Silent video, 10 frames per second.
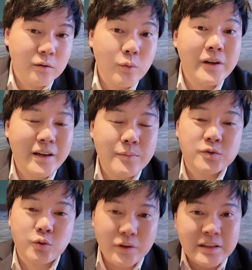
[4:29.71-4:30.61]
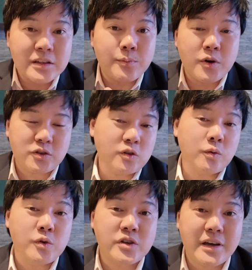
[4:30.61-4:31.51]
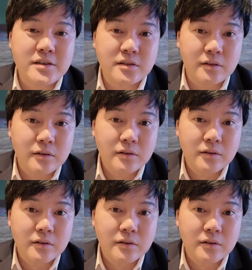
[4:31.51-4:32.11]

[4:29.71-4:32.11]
when it comes to interpersonal communication.